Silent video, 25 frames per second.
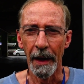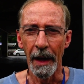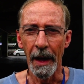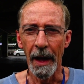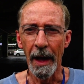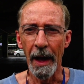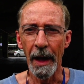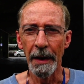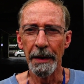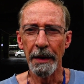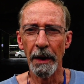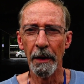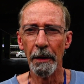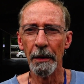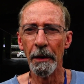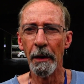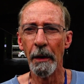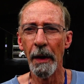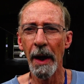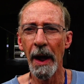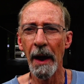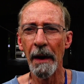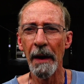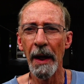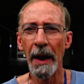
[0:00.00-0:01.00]
I don't know
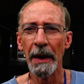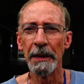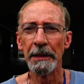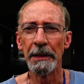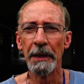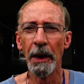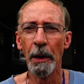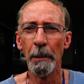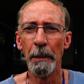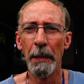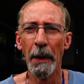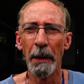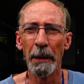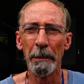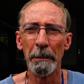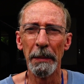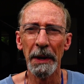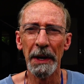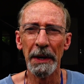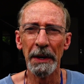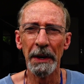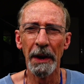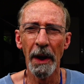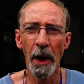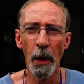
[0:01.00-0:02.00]
how that's
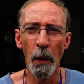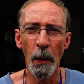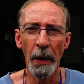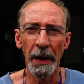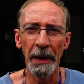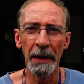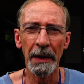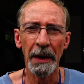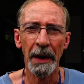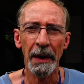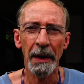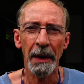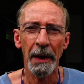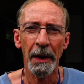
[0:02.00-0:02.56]
been going,